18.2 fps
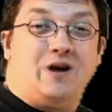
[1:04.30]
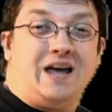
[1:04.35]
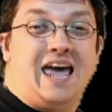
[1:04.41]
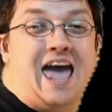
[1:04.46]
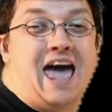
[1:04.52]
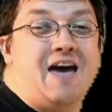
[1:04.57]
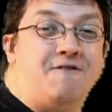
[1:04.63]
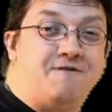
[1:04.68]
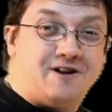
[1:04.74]
we
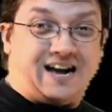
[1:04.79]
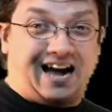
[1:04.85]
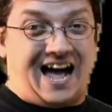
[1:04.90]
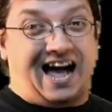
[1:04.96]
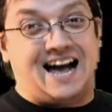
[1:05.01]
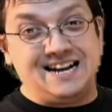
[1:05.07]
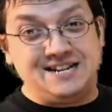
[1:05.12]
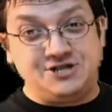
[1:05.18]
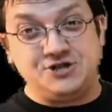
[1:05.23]
have
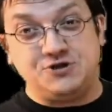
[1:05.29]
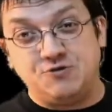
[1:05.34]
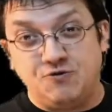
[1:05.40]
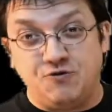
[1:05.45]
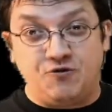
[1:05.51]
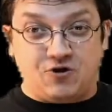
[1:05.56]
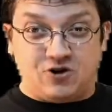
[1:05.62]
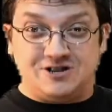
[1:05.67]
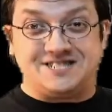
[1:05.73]

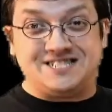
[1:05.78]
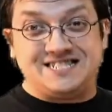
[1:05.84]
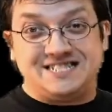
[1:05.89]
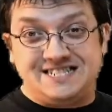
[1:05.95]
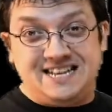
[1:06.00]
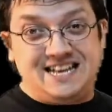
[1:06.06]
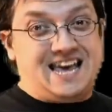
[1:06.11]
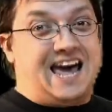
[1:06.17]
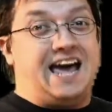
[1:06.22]
kaiju
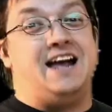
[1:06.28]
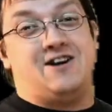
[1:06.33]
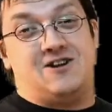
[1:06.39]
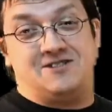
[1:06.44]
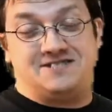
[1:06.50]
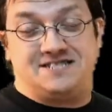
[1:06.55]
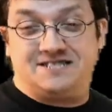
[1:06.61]
versus Jaegers.